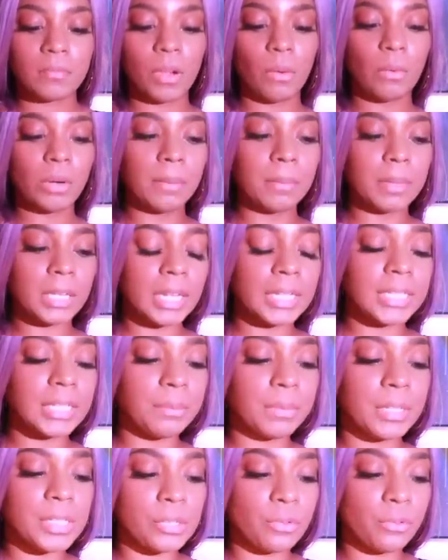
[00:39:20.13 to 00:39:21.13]
when I'm connecting
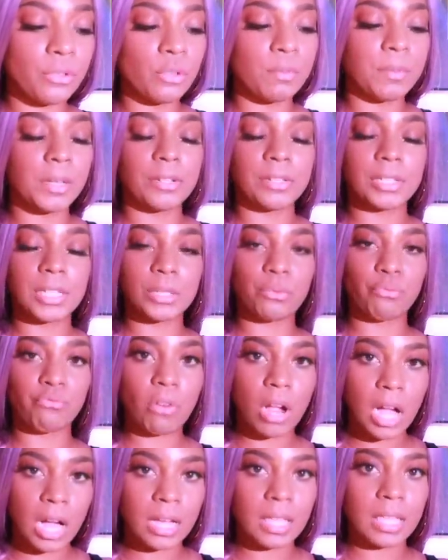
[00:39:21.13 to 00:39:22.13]
with this group, there's this
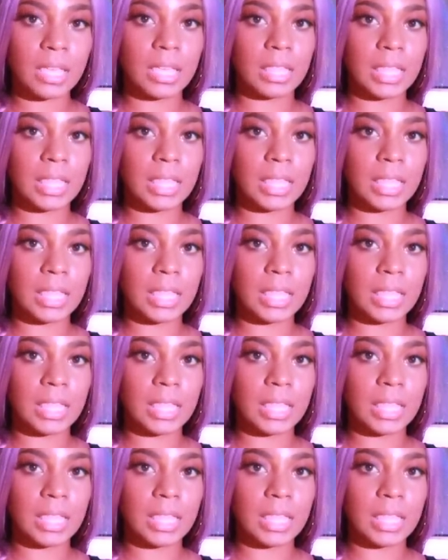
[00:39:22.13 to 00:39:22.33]
rock